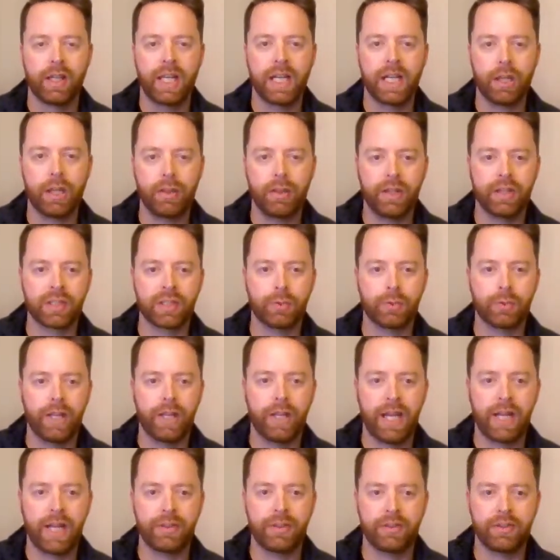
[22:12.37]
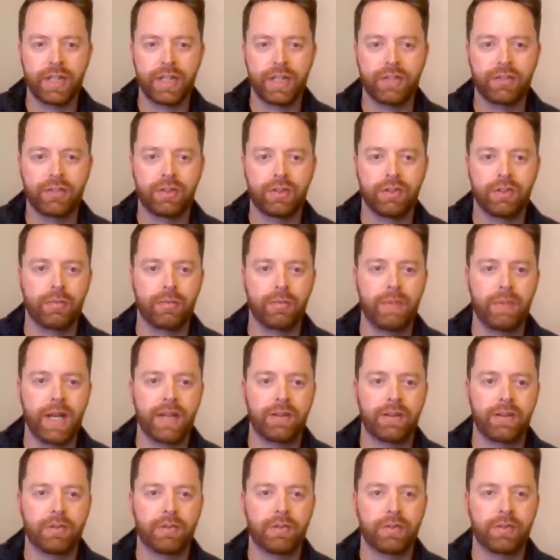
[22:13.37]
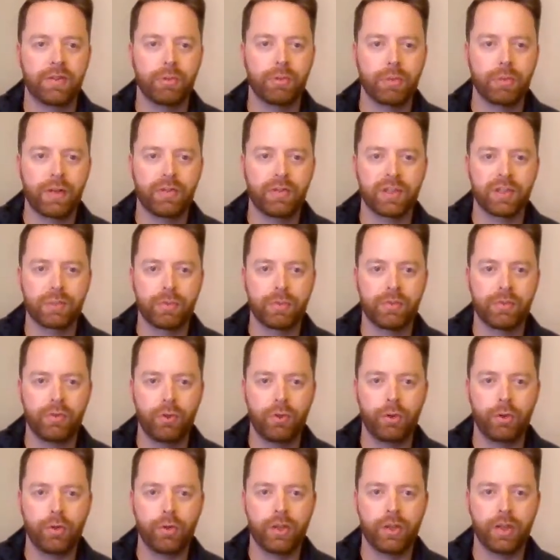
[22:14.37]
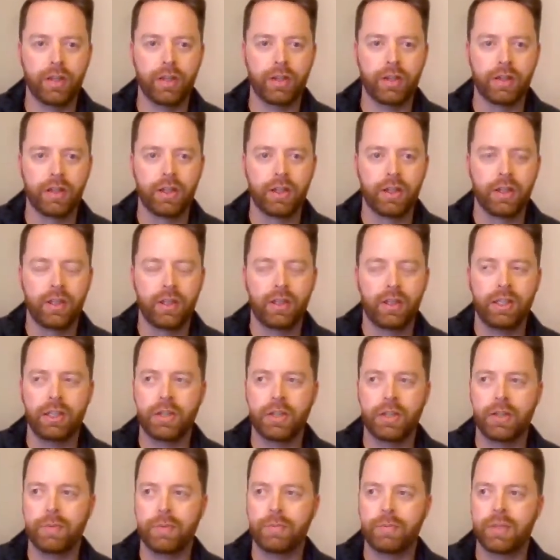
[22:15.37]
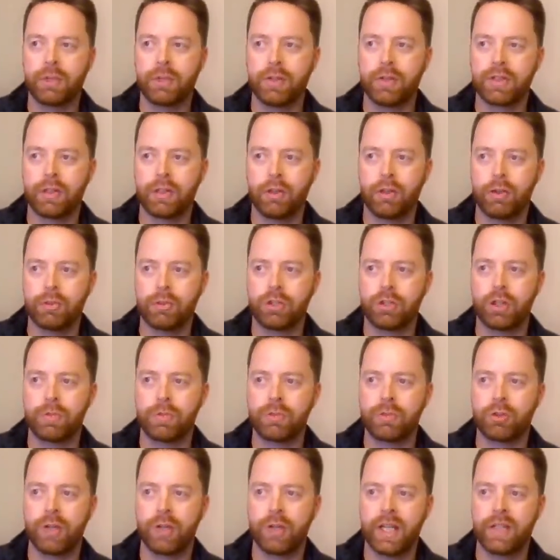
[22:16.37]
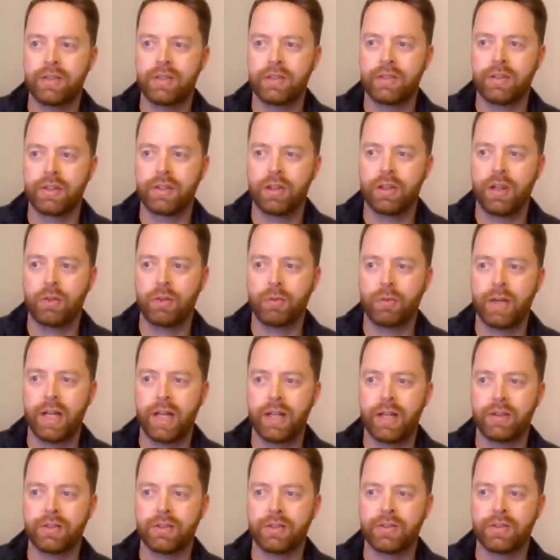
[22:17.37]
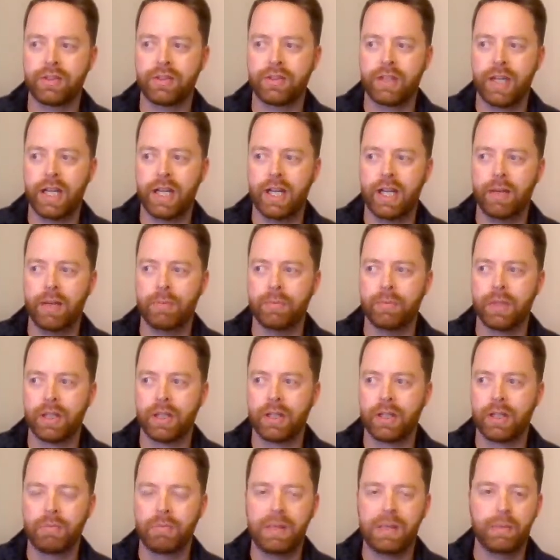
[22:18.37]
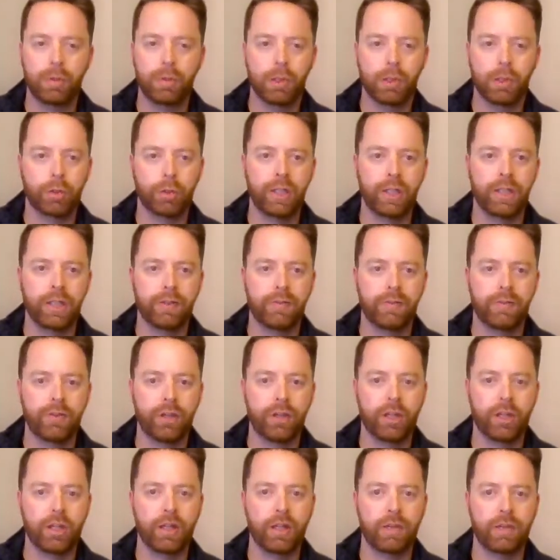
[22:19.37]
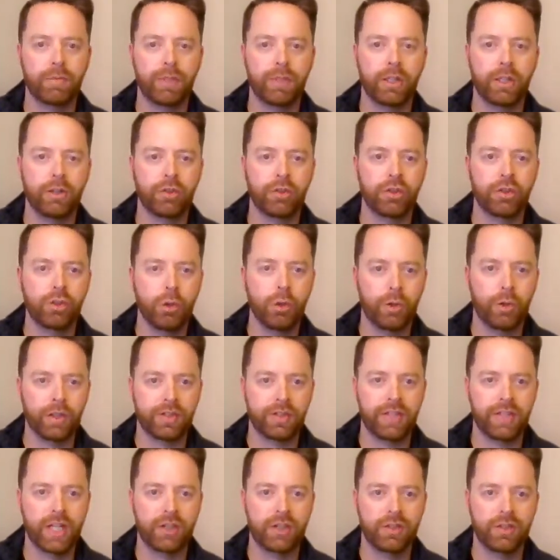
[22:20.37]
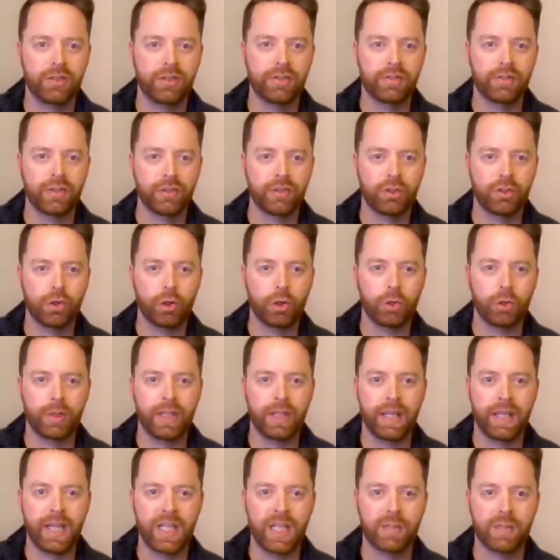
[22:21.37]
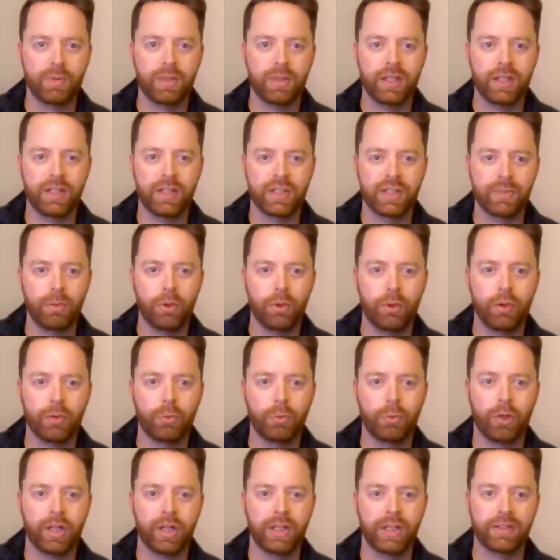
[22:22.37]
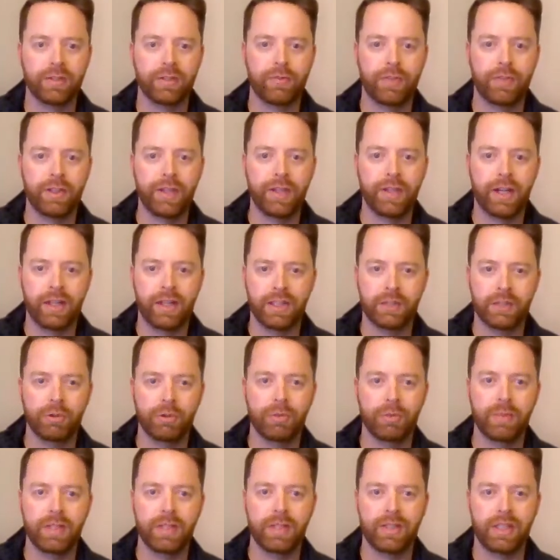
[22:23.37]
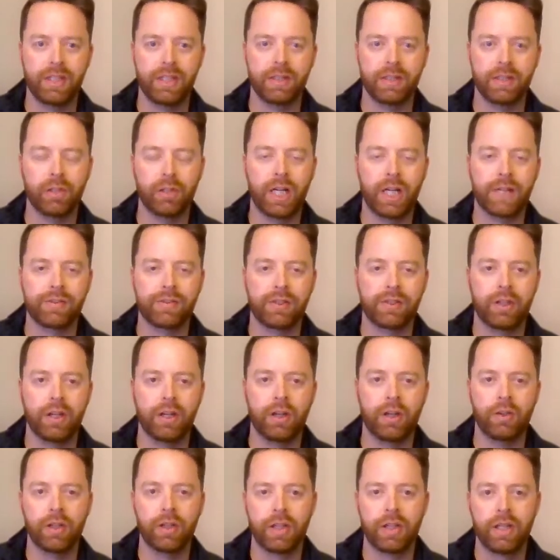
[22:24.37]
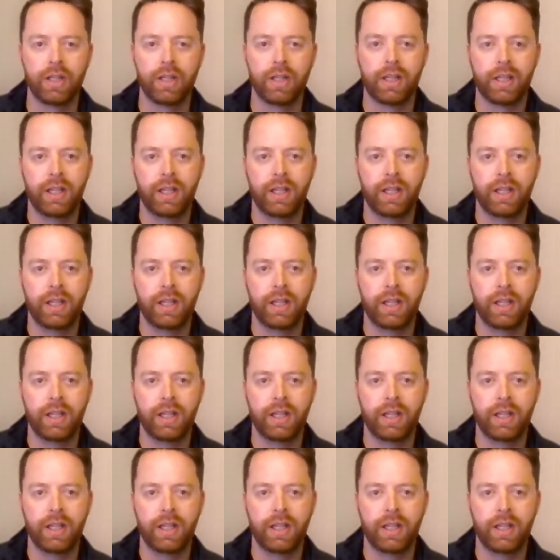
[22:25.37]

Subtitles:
Another thing I just want to add that touches on Matt sort of referenced before, there is a long-term trend around people looking for shorter sessions, shorter engagement in sport, wanting to fit that into a busy lifestyle.